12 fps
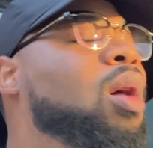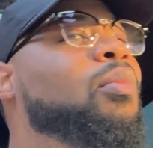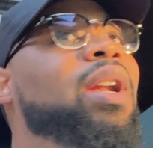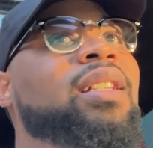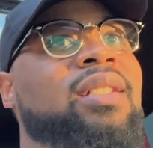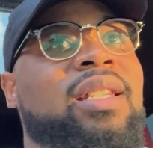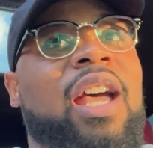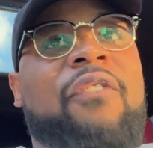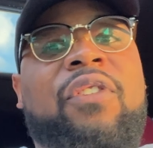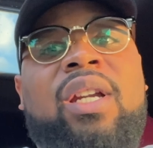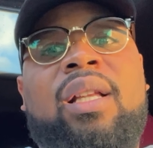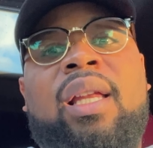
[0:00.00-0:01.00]
but it's
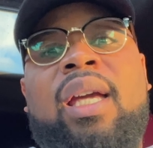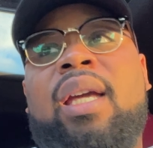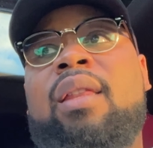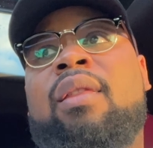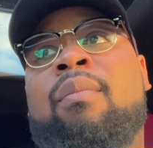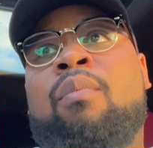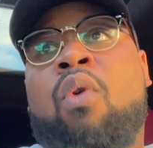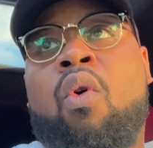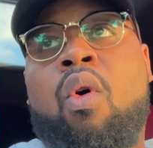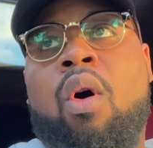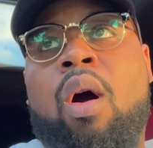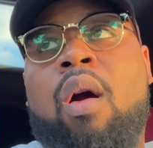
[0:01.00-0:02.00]
definitely the
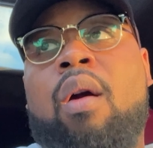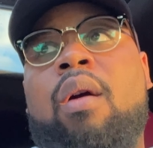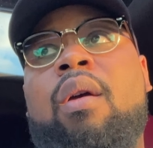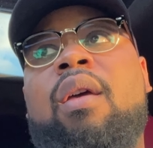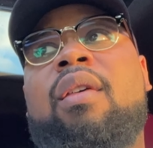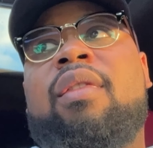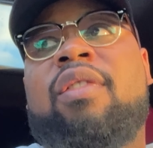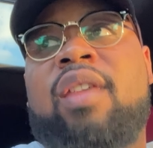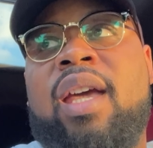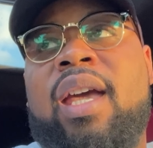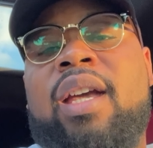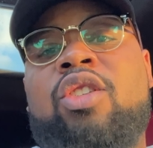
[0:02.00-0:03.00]
more
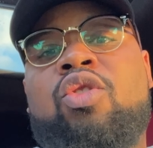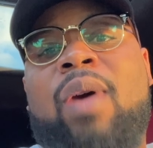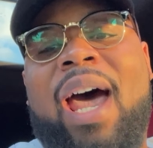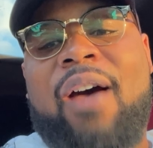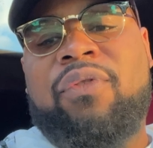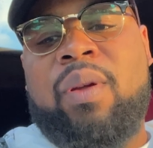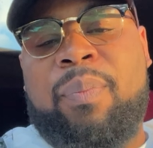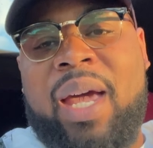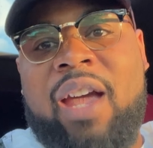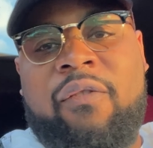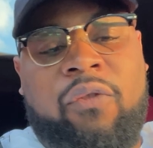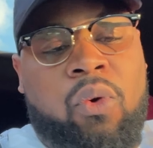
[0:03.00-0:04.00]
things you have to
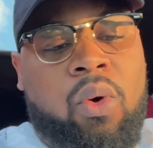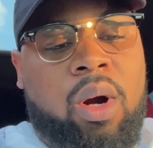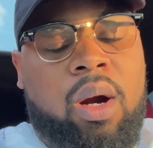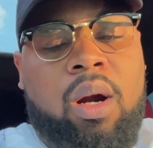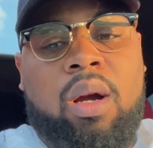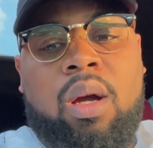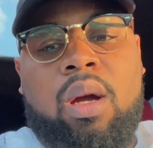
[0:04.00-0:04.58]
pay for.